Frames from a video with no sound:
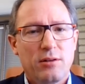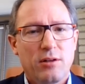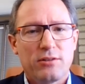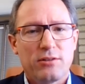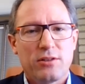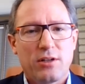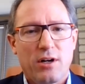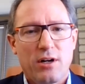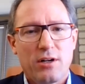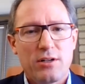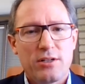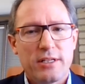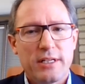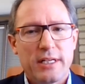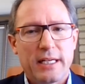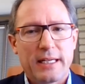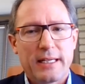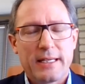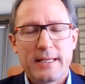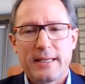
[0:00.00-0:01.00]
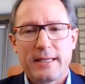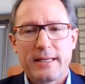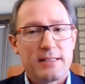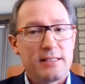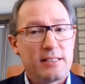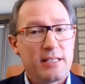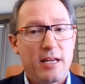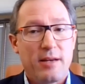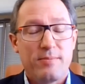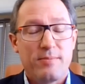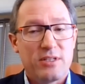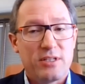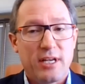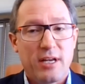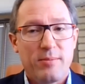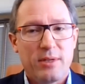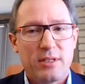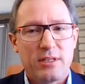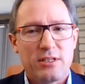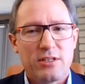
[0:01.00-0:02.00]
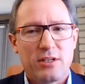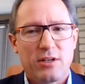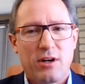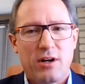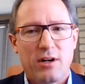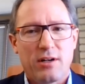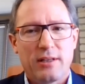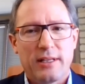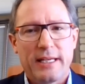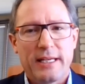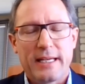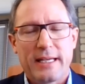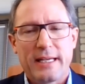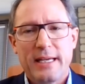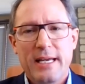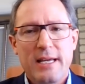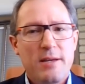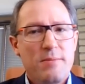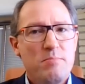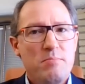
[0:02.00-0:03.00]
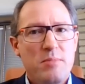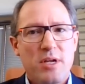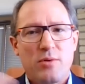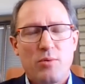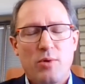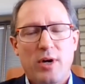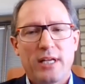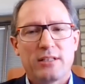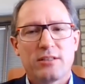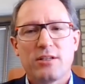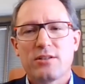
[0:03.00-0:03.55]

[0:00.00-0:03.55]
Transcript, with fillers: Lots of arsenic, uh, same same at Cigar Lake, Midwest.